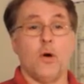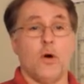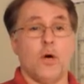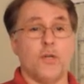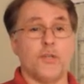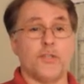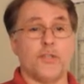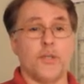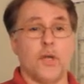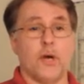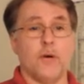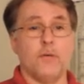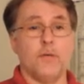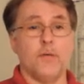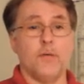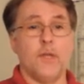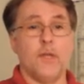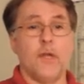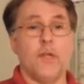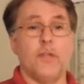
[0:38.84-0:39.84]
Also,
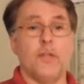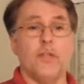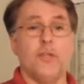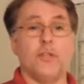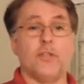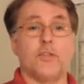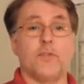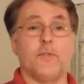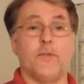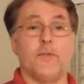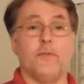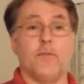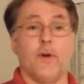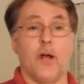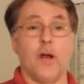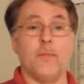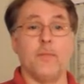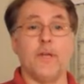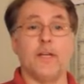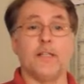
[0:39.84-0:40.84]
the use of
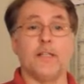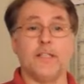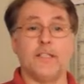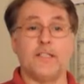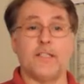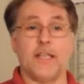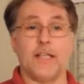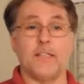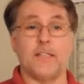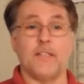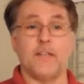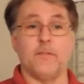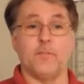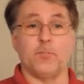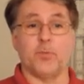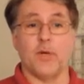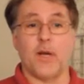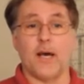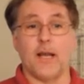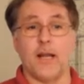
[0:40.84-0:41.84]
environmentally
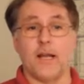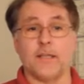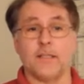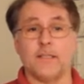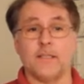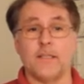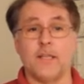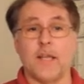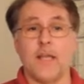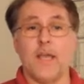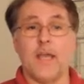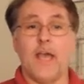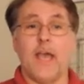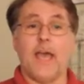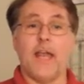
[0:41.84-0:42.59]
sensitive products